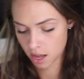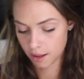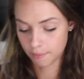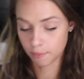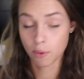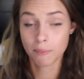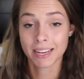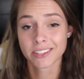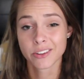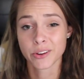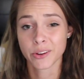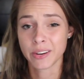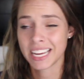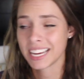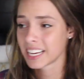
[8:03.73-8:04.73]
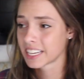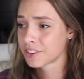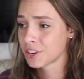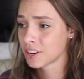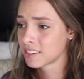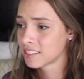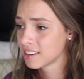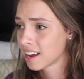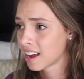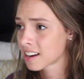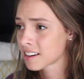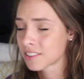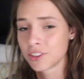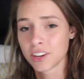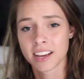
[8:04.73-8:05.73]
um, what makes her unique? She,
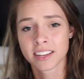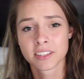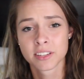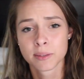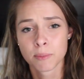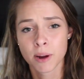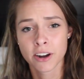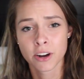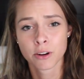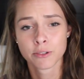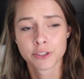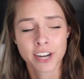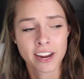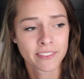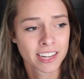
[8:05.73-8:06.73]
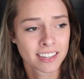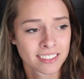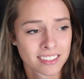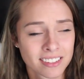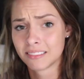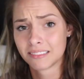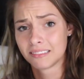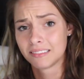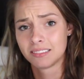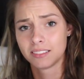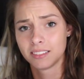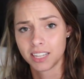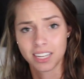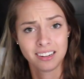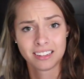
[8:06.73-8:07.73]
she likes to spread her own shavings.
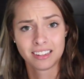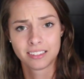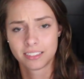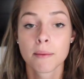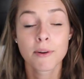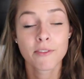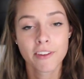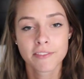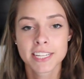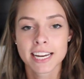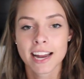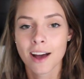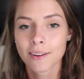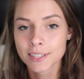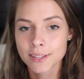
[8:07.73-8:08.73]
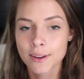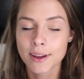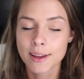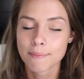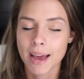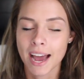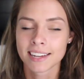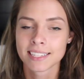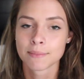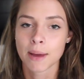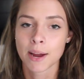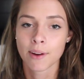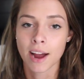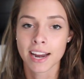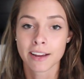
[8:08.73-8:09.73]
I don't know. Number fifteen, how has Zoe impacted
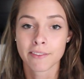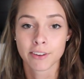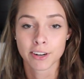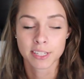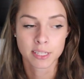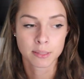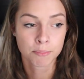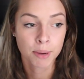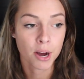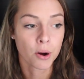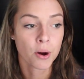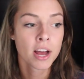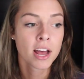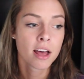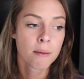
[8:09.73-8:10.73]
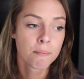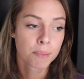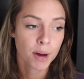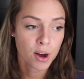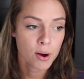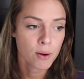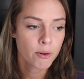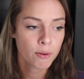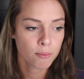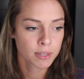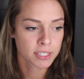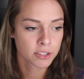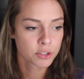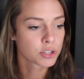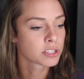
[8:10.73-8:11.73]
my riding versus Beau? Beau
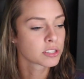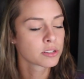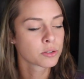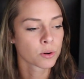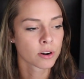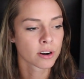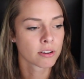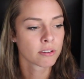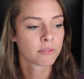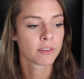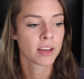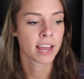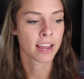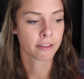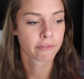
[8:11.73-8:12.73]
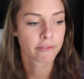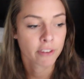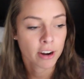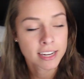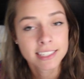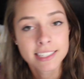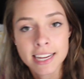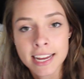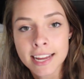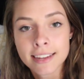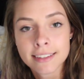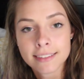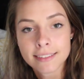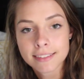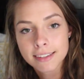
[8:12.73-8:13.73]
was just sort of a front
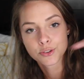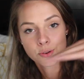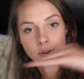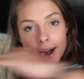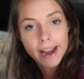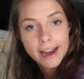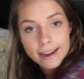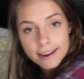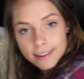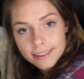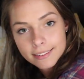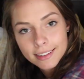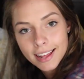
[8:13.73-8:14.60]
end train,